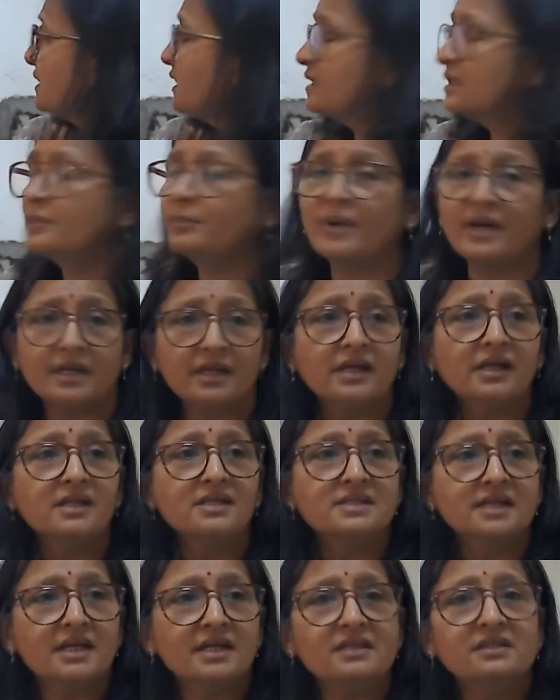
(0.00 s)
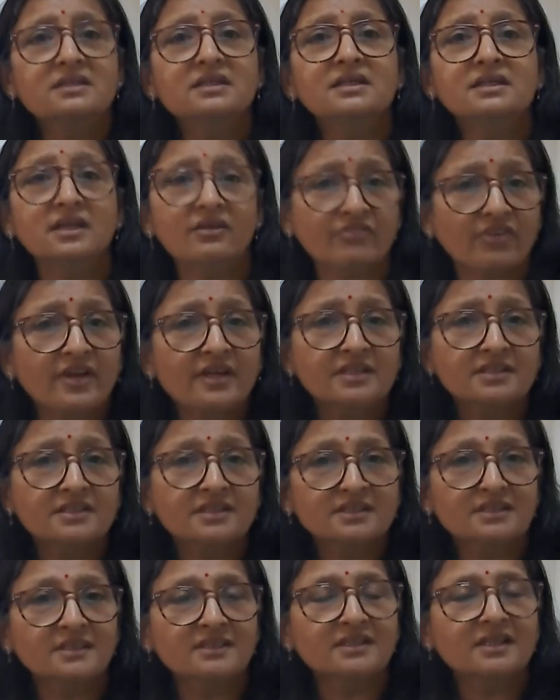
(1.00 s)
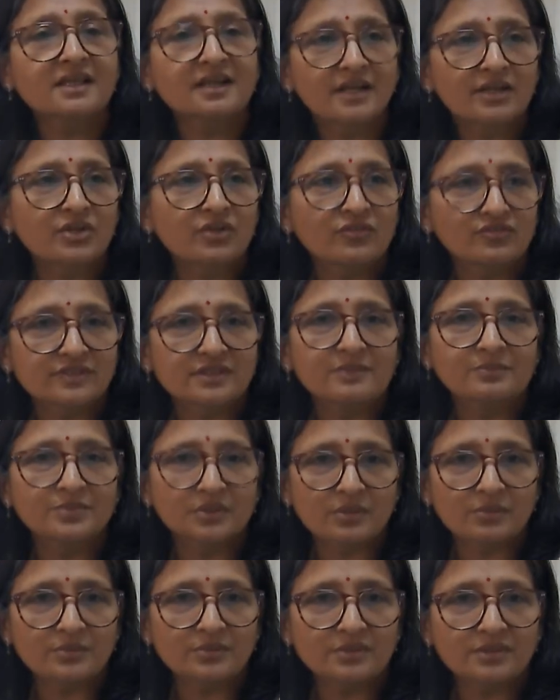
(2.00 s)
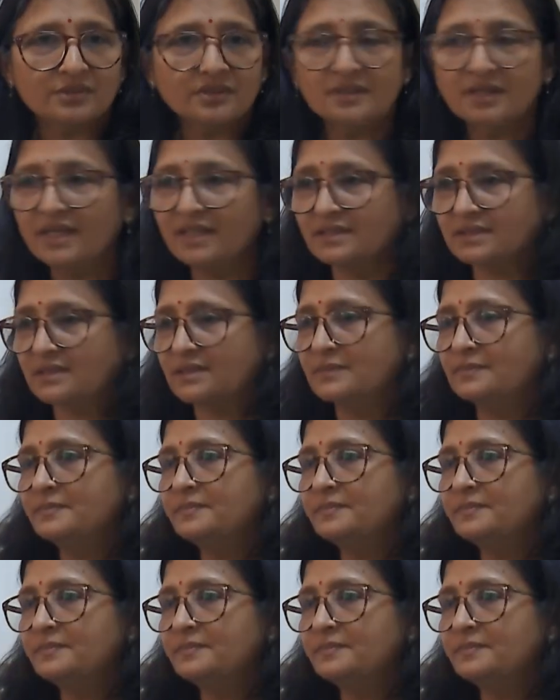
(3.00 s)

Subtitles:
that the particle size, it affects the rate of the absorption. Next.